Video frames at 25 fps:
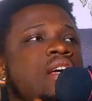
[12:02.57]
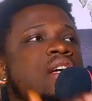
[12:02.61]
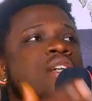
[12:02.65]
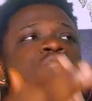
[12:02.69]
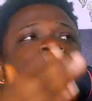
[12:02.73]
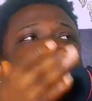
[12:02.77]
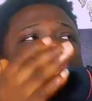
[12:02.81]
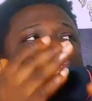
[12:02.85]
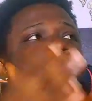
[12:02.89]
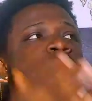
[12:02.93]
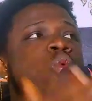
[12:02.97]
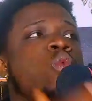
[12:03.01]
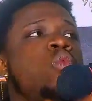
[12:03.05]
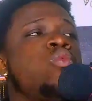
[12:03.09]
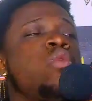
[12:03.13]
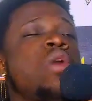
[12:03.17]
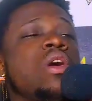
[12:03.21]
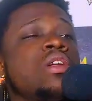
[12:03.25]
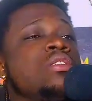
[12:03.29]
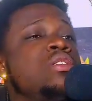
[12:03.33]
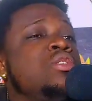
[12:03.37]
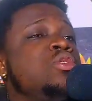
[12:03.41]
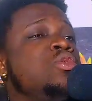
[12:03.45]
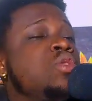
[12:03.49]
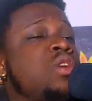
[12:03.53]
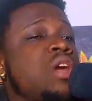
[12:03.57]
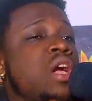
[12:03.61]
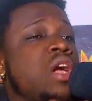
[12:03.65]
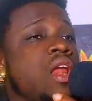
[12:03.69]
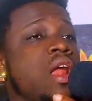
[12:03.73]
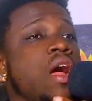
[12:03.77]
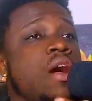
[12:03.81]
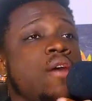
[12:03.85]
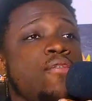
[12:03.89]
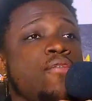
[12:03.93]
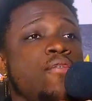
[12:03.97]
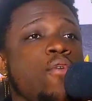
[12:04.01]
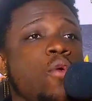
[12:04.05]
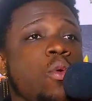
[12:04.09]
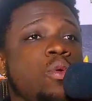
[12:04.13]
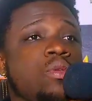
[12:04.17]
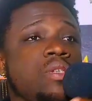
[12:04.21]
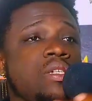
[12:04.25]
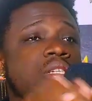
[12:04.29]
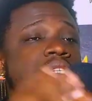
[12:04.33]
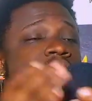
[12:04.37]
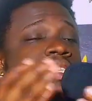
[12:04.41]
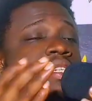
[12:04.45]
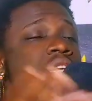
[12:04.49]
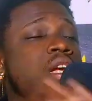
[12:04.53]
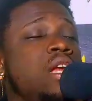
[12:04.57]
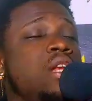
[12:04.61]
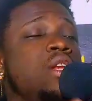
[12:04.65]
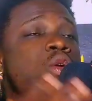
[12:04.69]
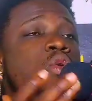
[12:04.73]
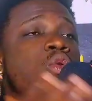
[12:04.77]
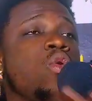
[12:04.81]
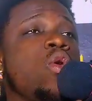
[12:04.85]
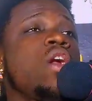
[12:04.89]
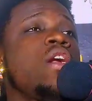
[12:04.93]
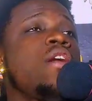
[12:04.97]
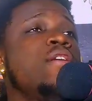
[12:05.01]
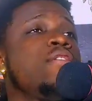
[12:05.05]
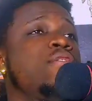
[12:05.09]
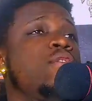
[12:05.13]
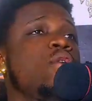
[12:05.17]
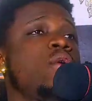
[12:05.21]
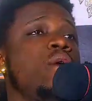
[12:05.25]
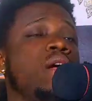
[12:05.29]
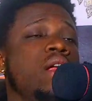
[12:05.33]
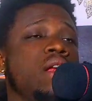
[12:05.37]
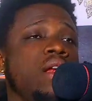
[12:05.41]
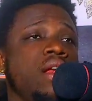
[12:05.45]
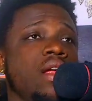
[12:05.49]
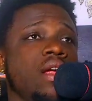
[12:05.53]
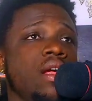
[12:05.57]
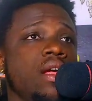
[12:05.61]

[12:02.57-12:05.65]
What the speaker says: So what you can afford, then you go in for it.